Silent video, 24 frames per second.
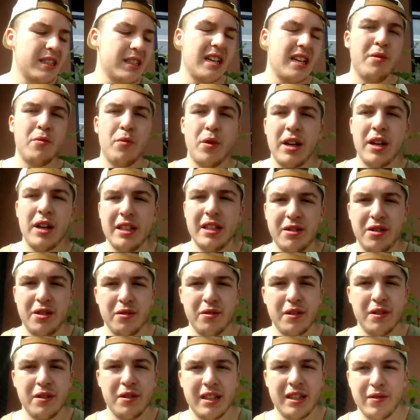because I went
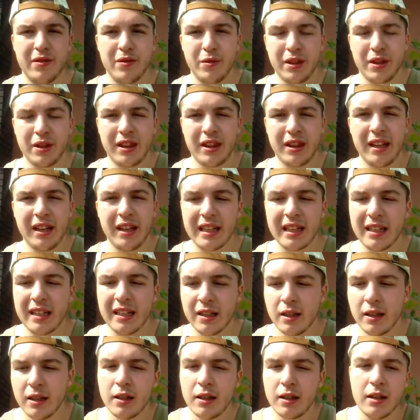into it with like